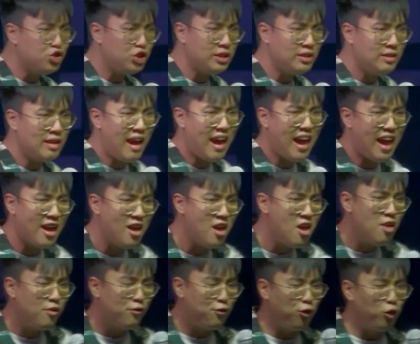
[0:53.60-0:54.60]
there,
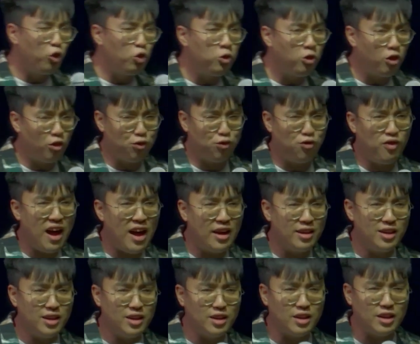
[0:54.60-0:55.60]
full of
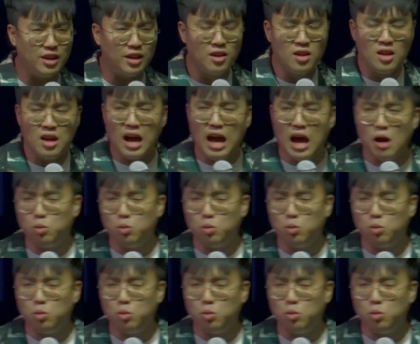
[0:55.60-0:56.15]
fire, I would